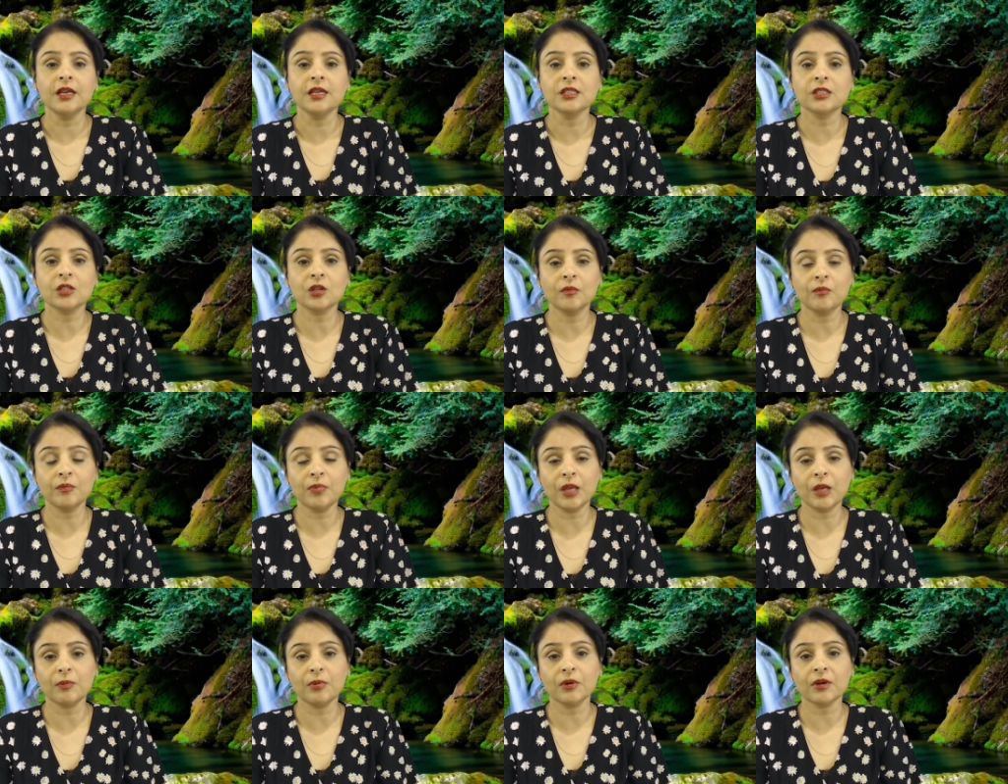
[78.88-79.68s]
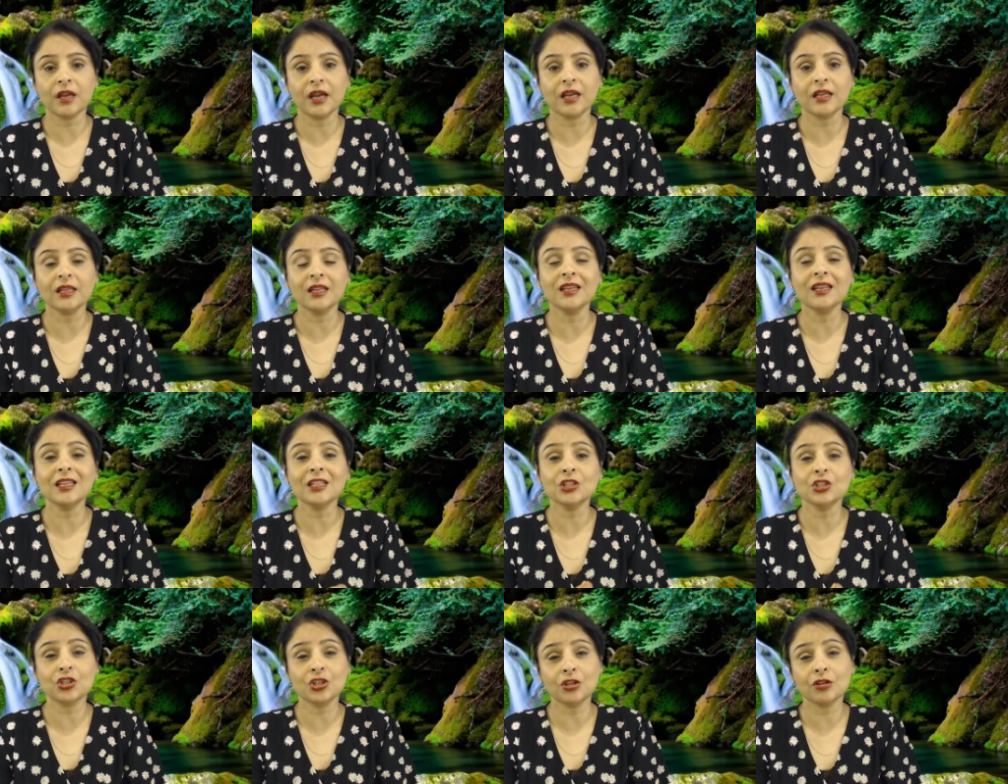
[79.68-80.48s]
Some people get an
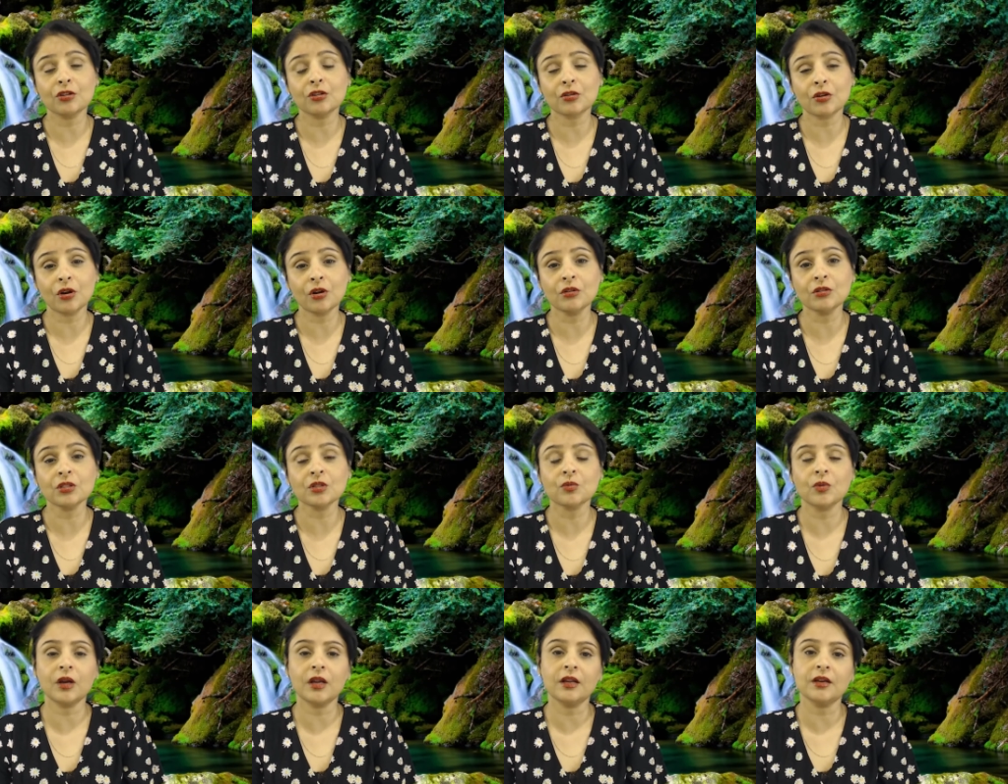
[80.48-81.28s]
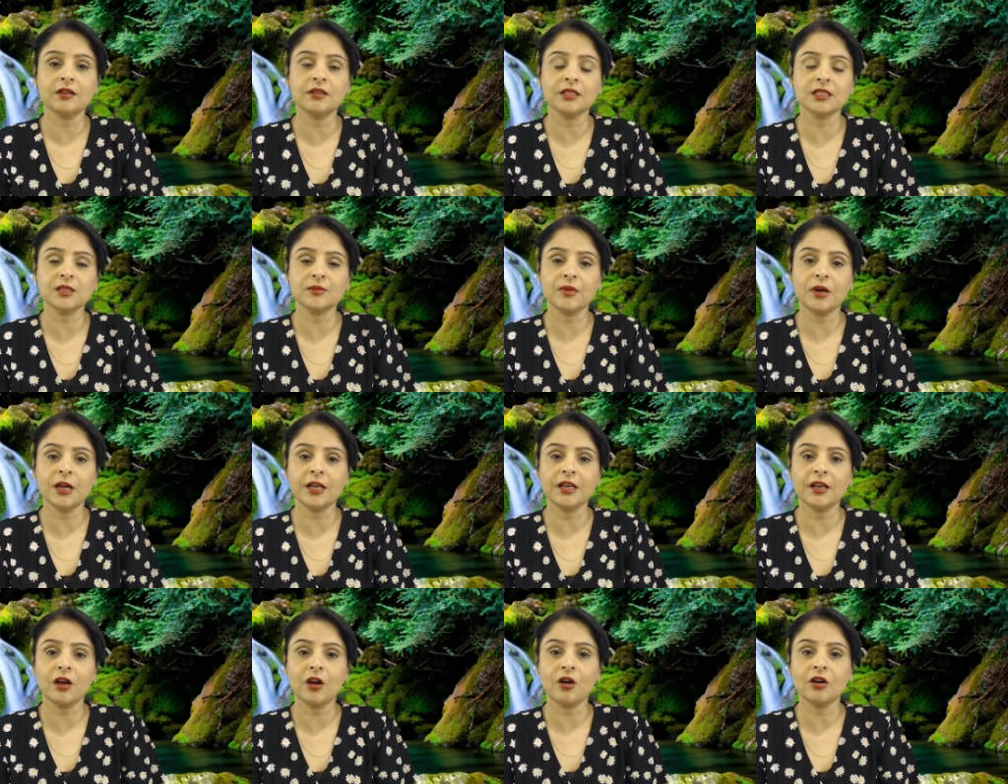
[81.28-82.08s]
itchy throat, while others
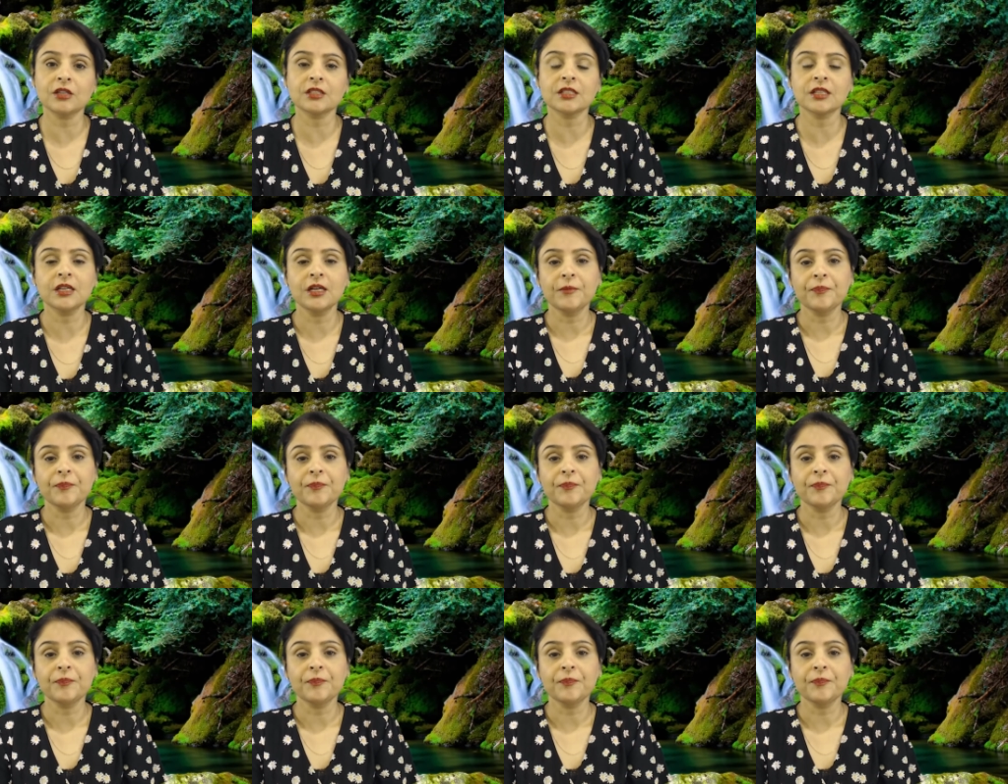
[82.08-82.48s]
might not.